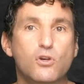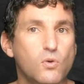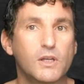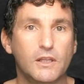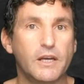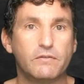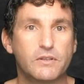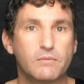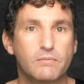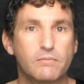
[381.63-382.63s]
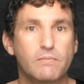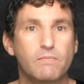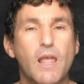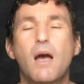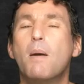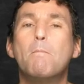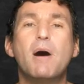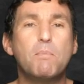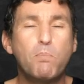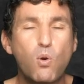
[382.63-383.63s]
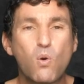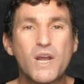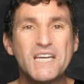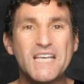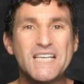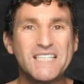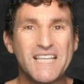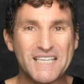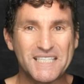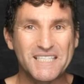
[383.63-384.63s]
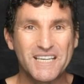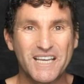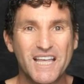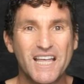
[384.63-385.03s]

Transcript: short lived. My point is this